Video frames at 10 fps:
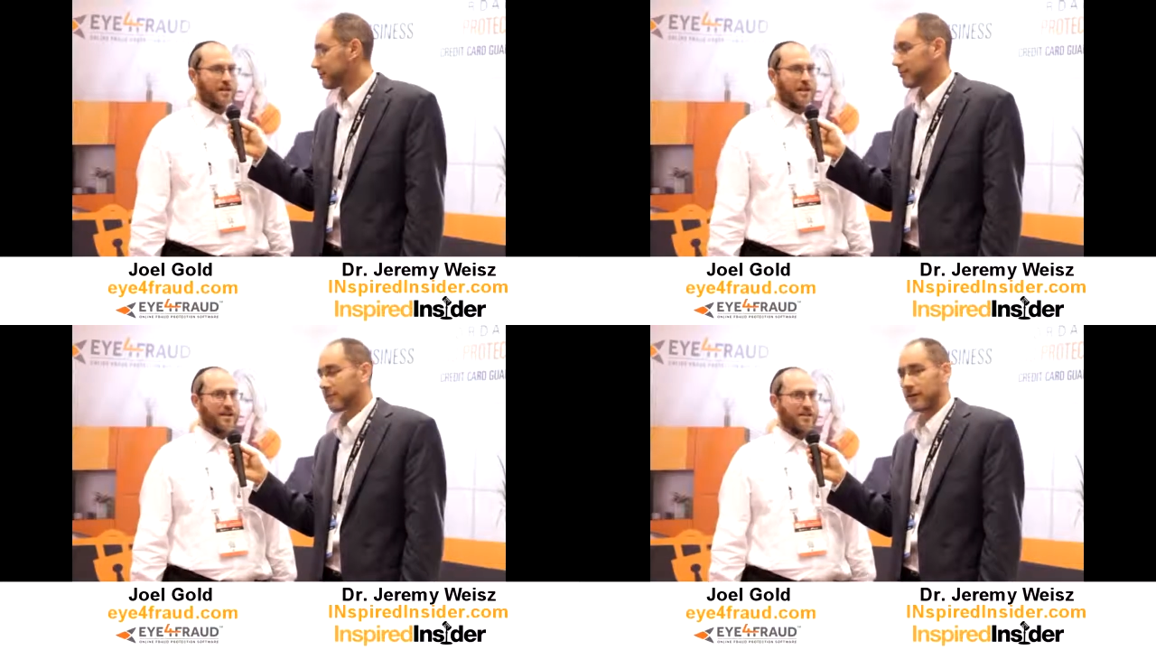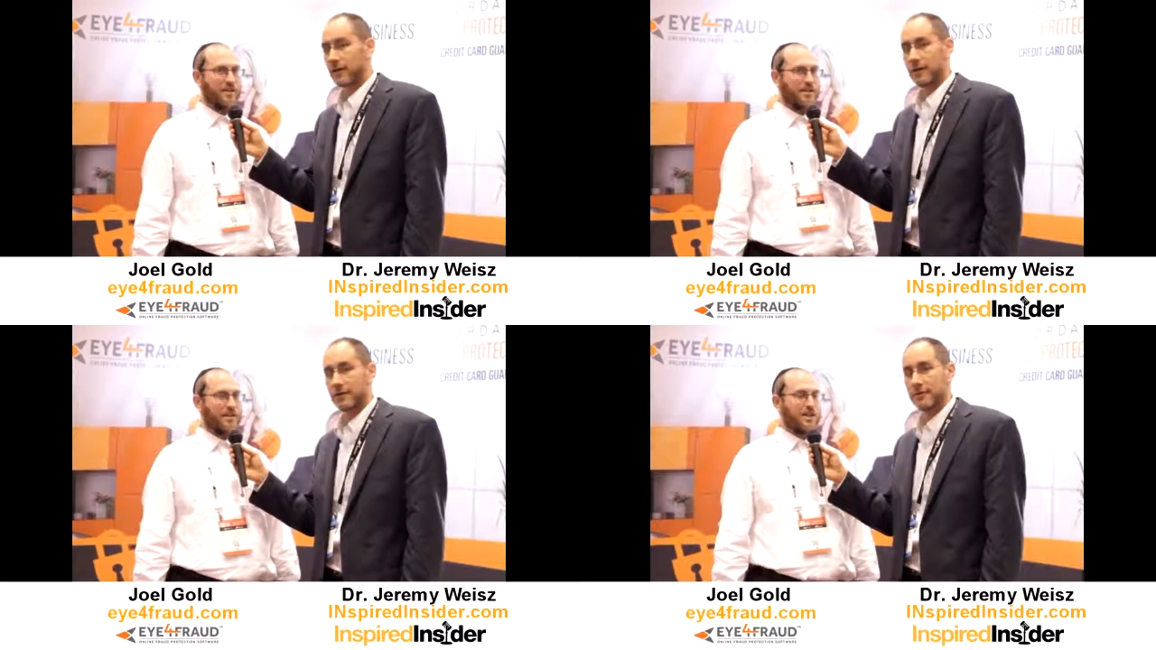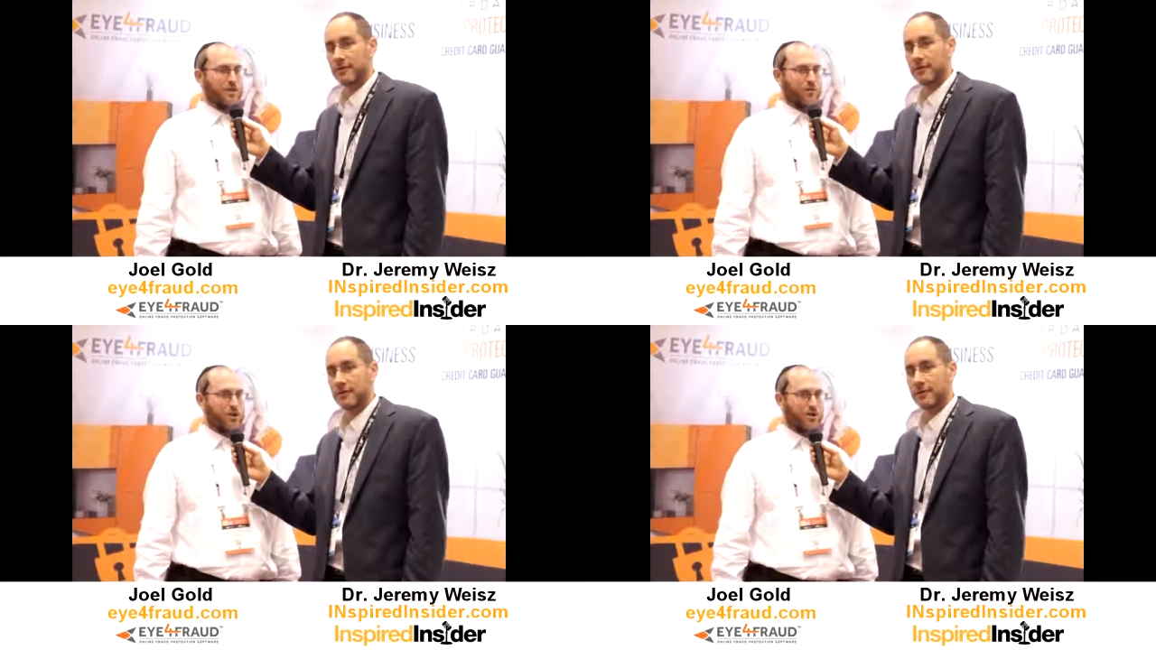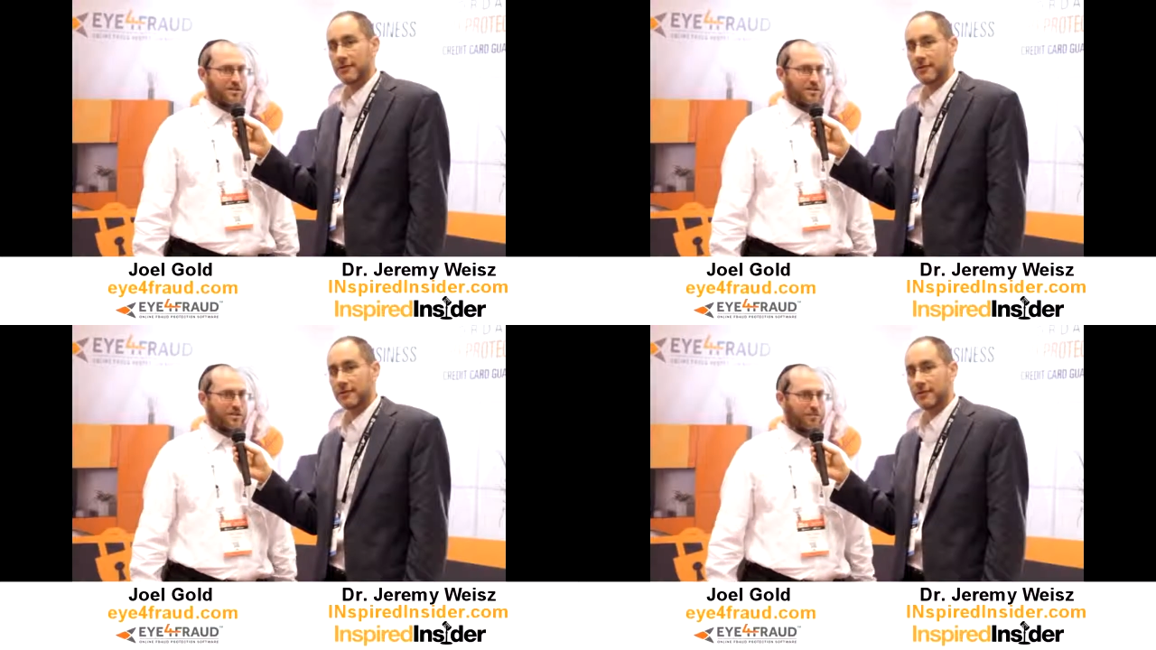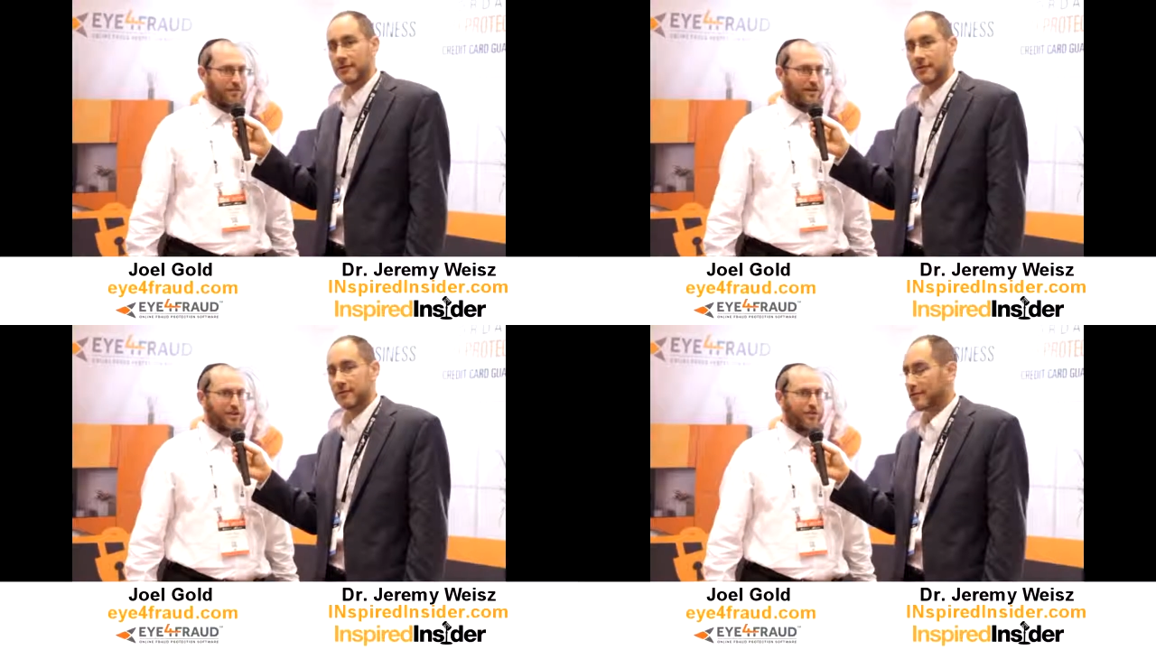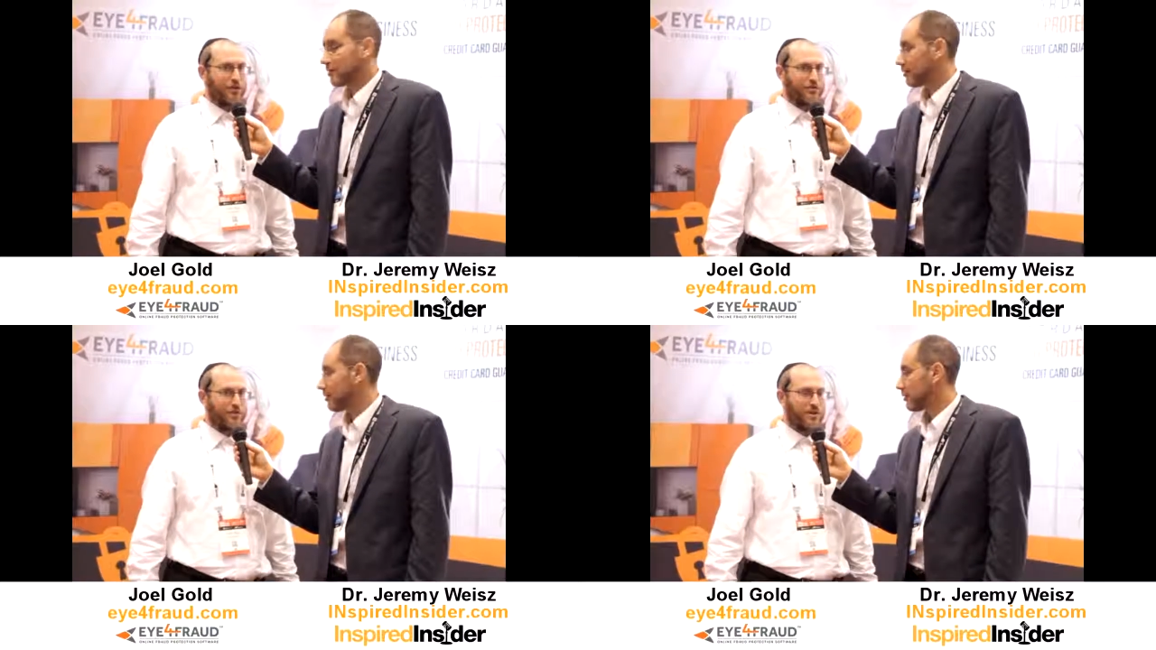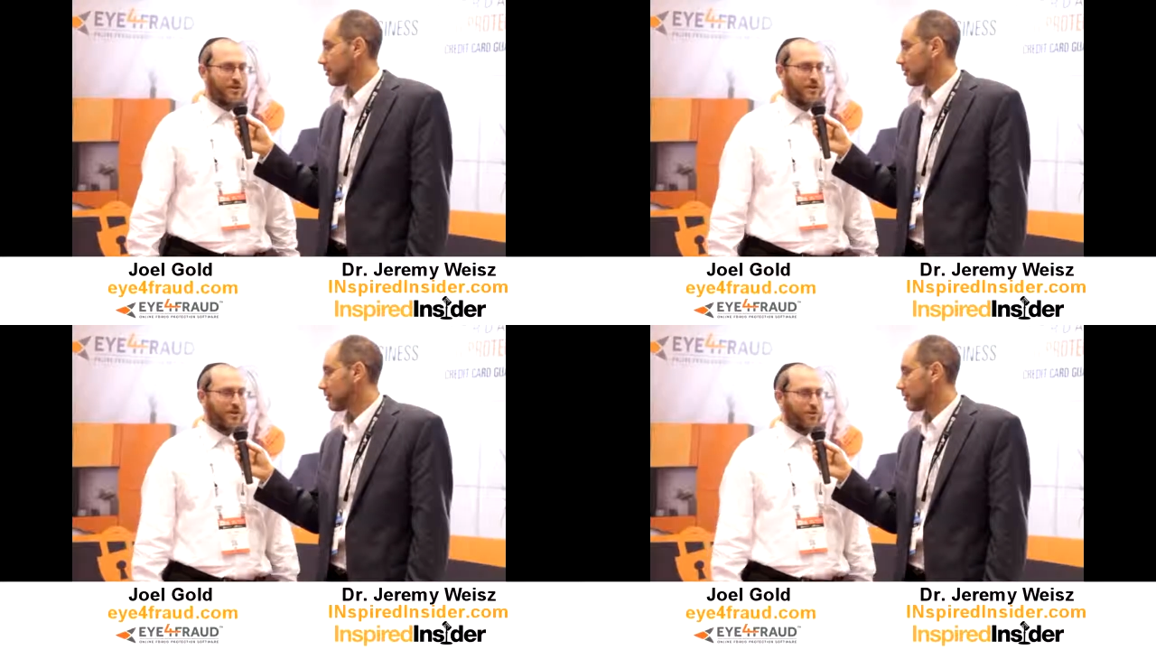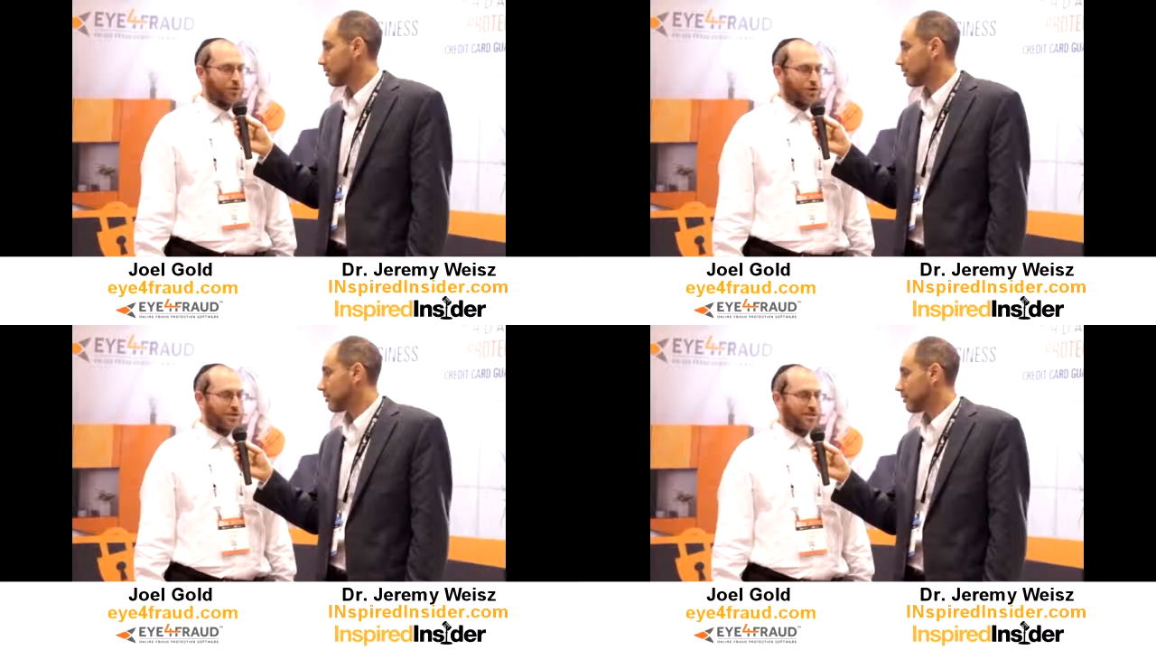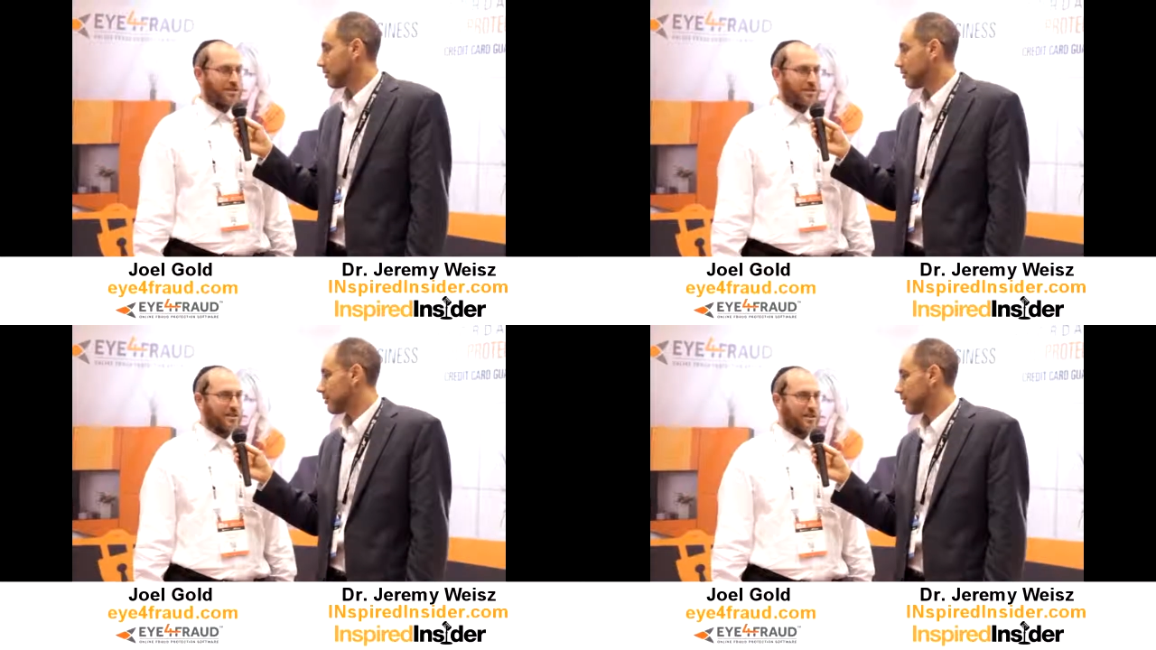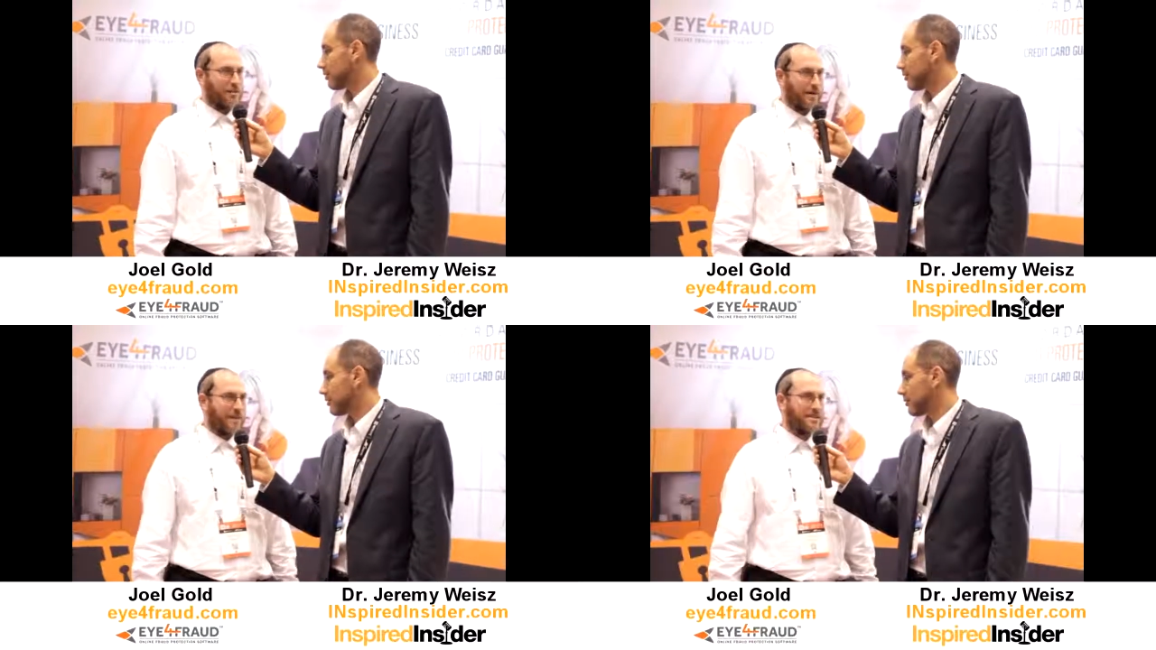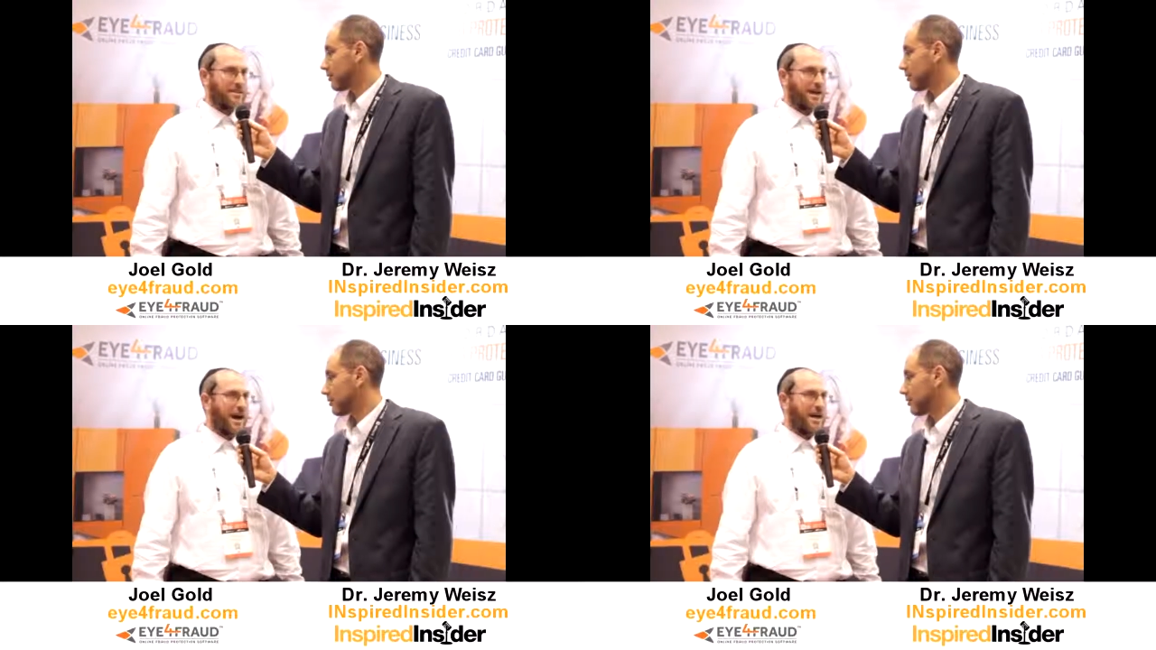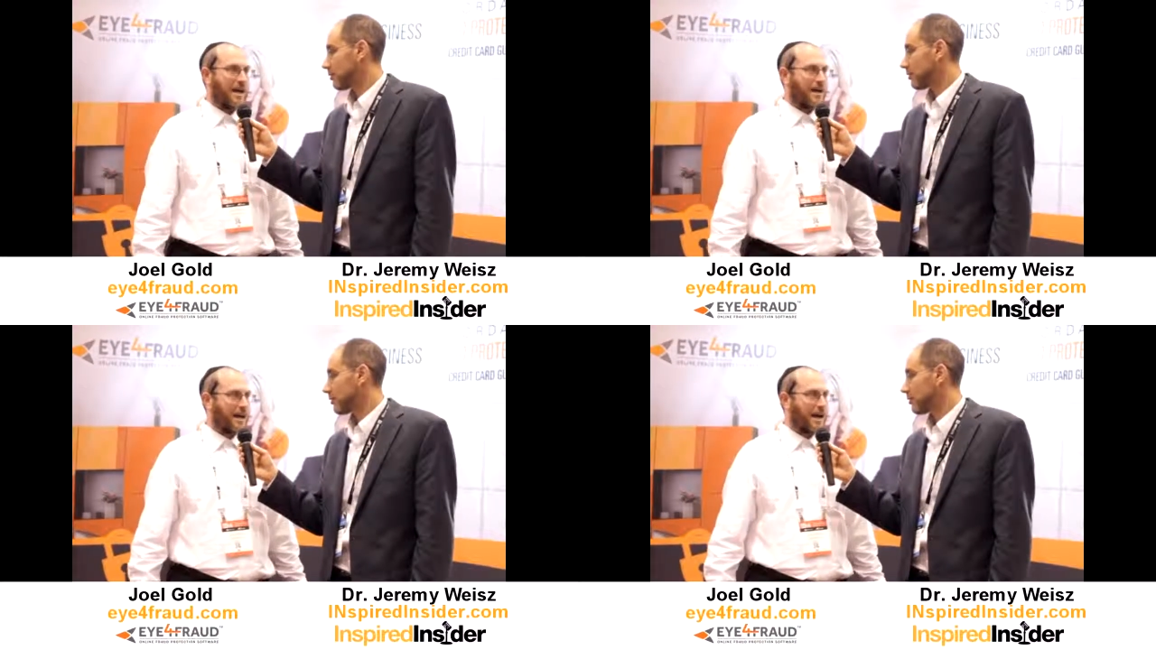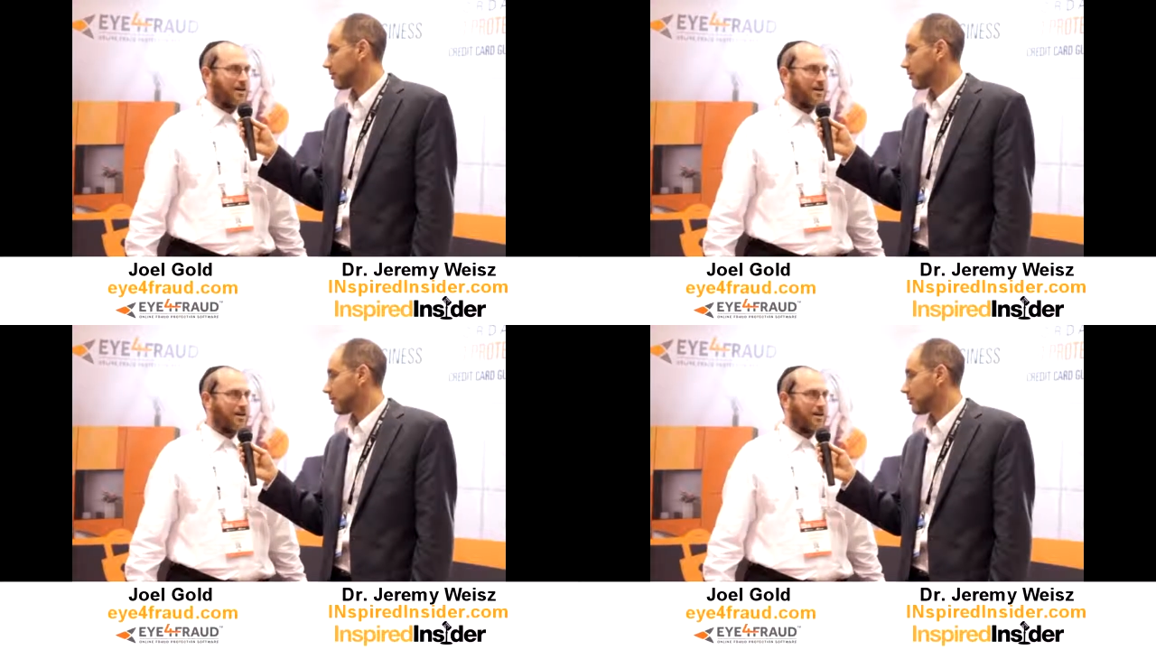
Speaker 1: and uh, we just uh, built the software, which is uh, the best out,